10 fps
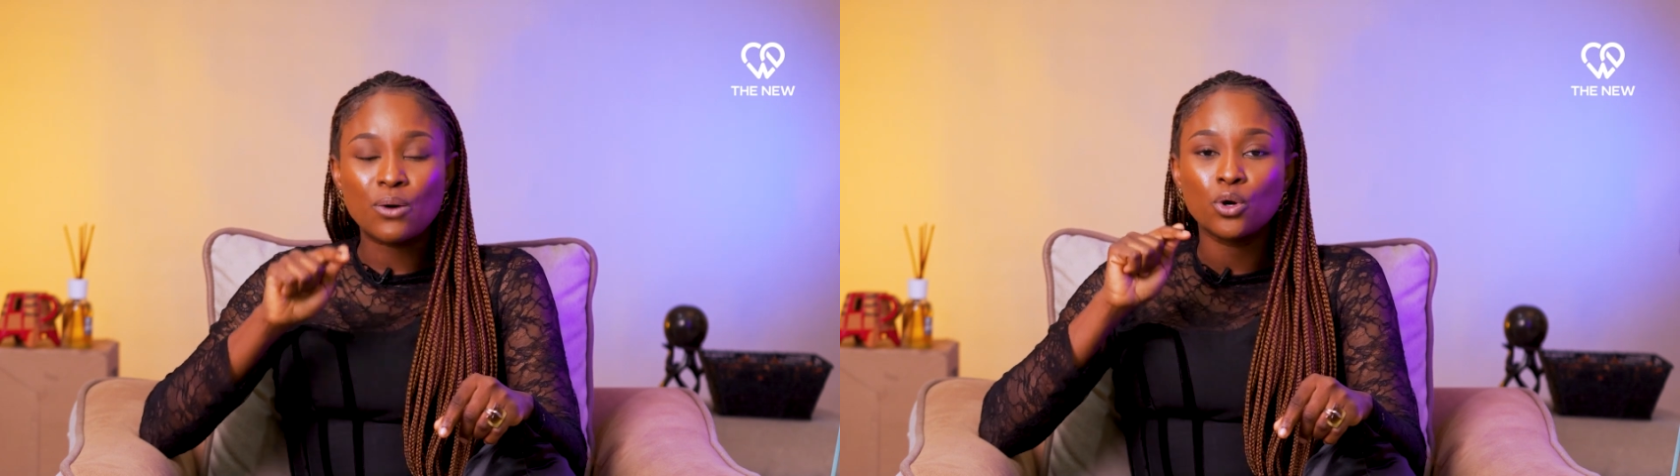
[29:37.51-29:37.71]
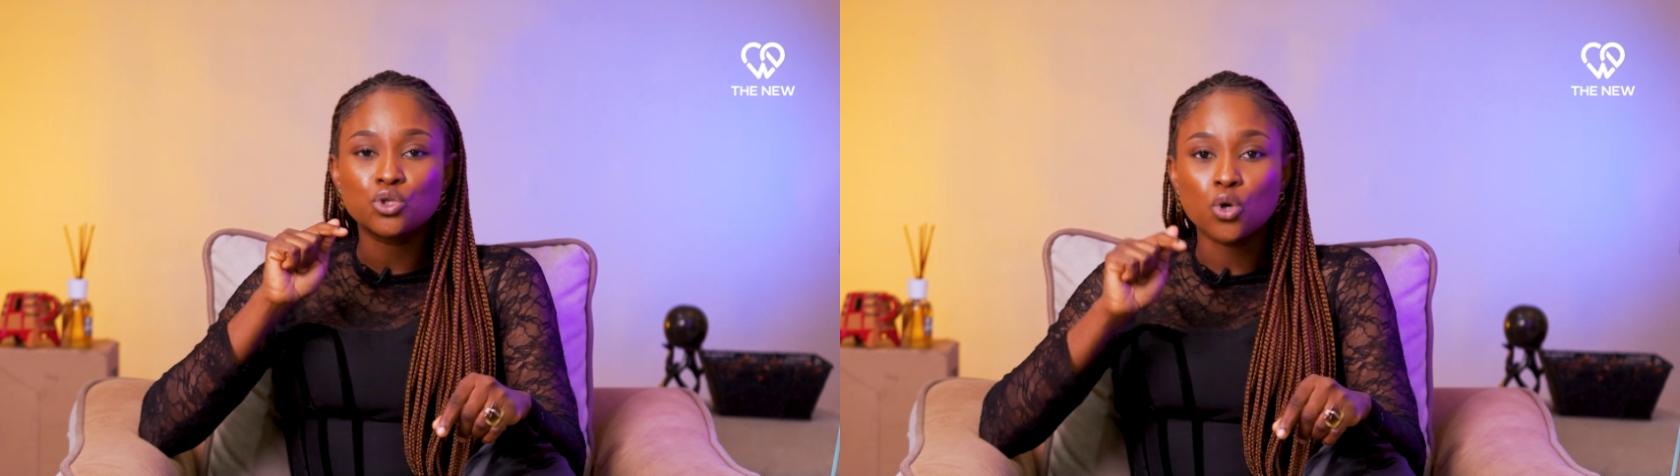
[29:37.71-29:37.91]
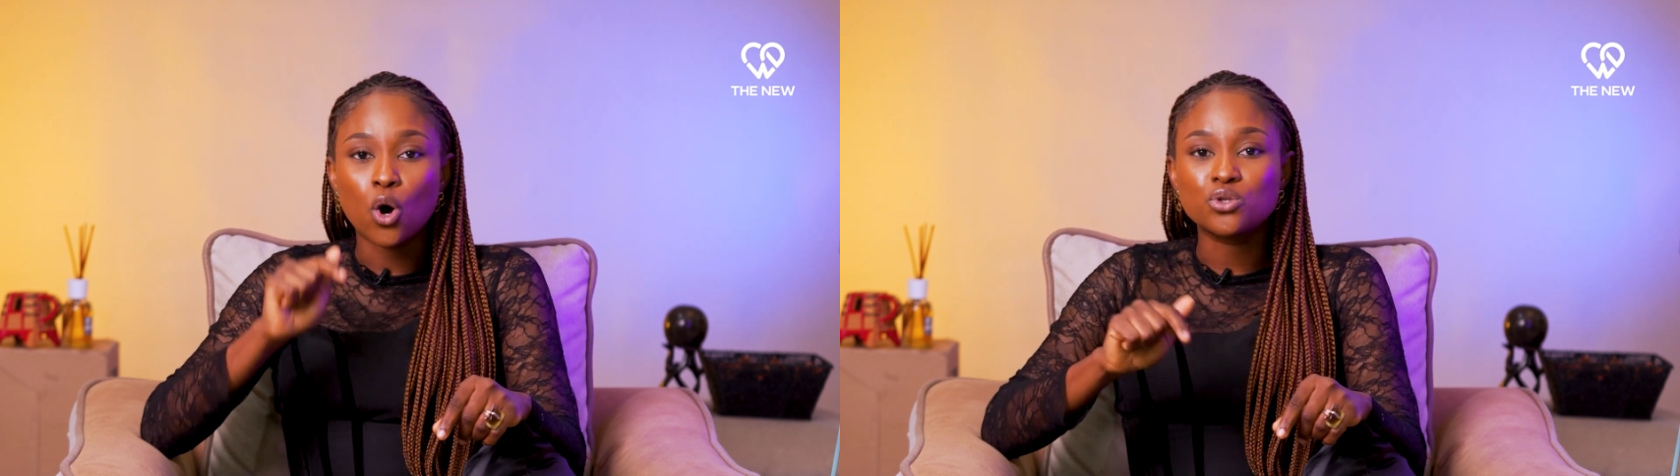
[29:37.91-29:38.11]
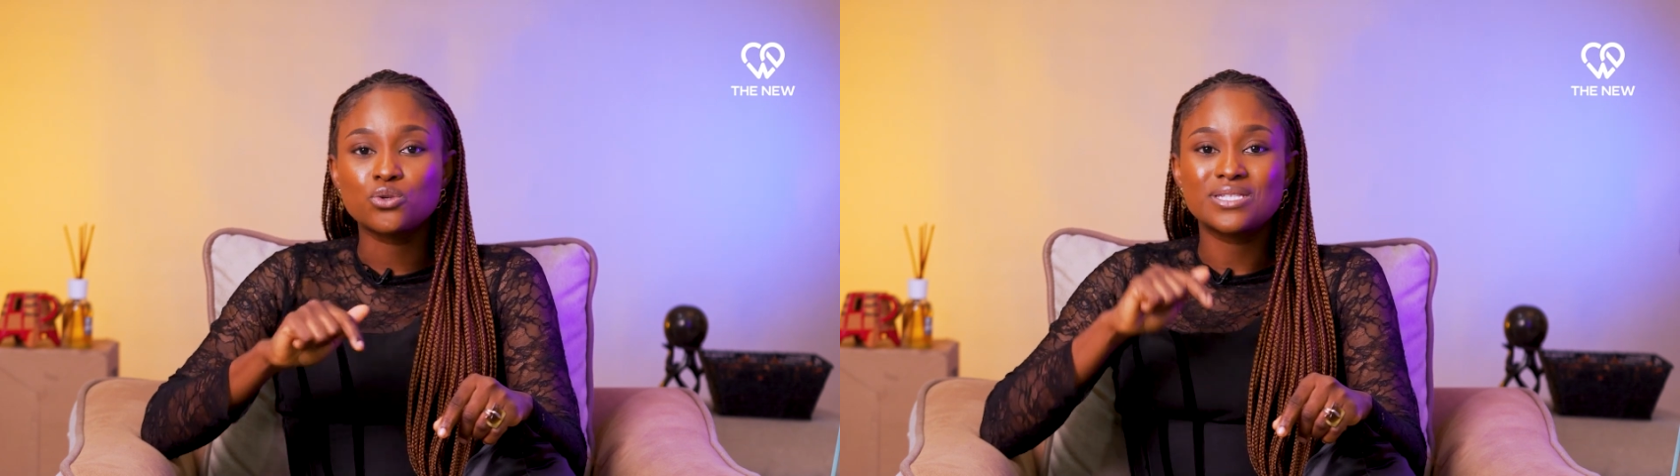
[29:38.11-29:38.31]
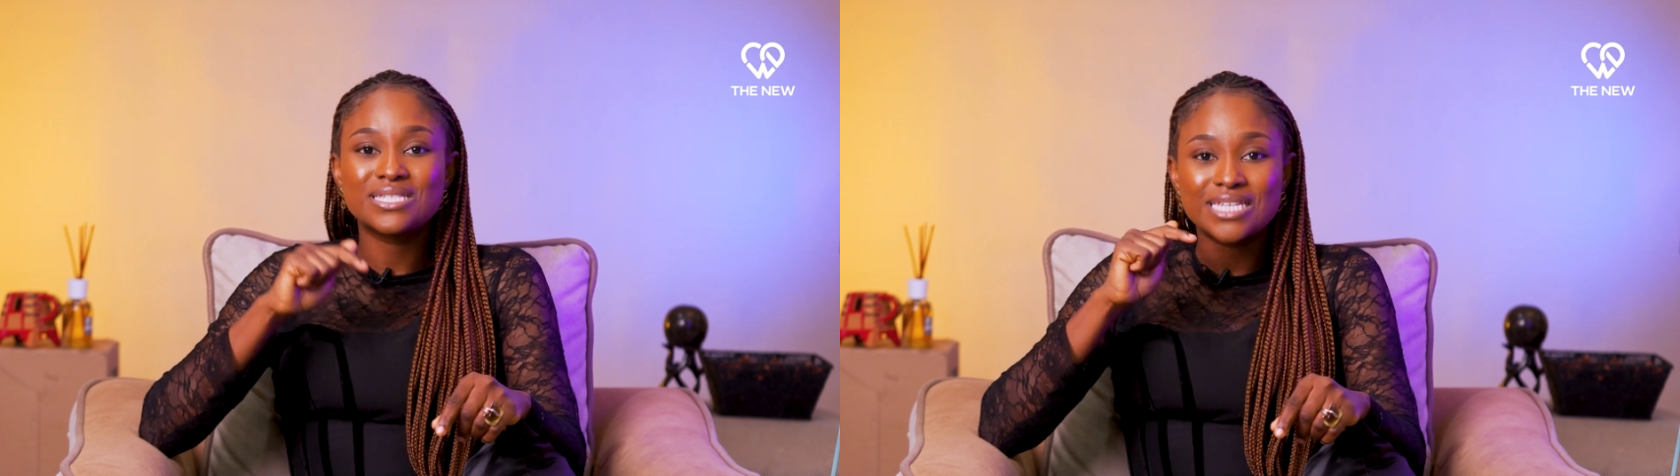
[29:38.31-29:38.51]
want to
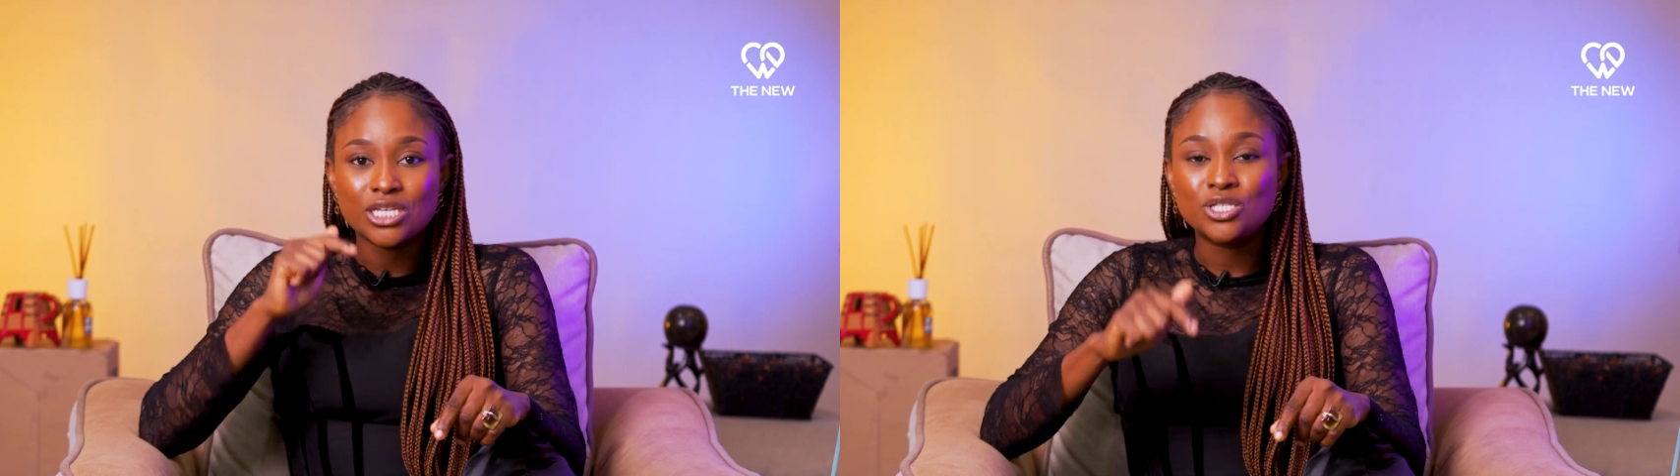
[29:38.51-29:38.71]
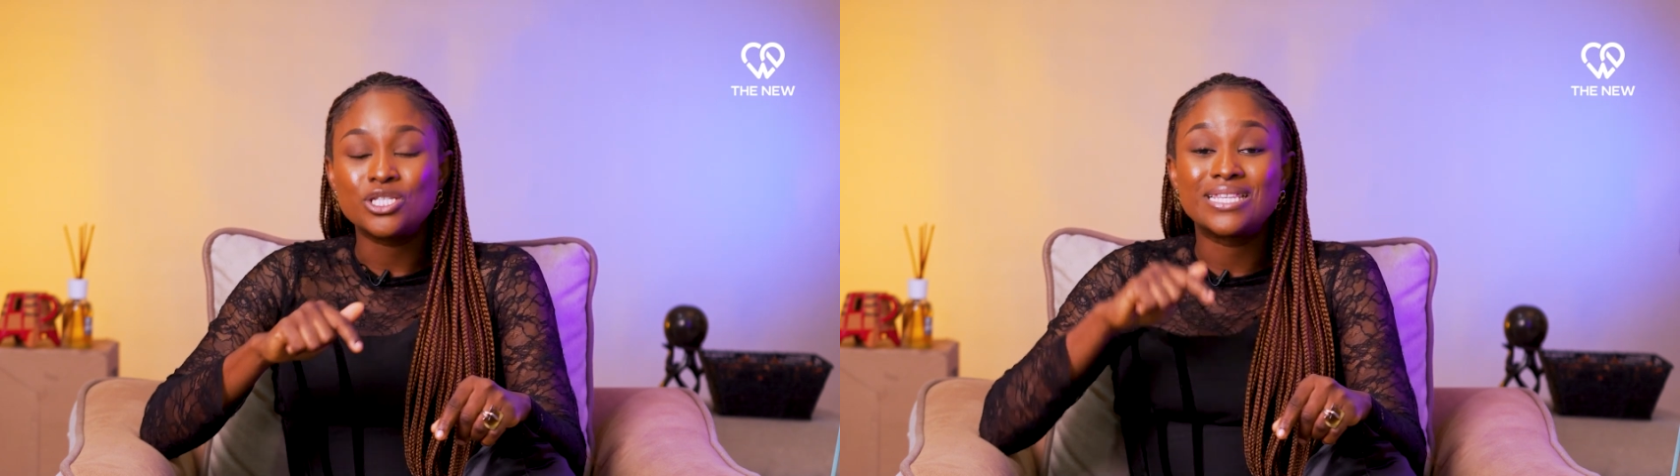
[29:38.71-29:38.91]
also see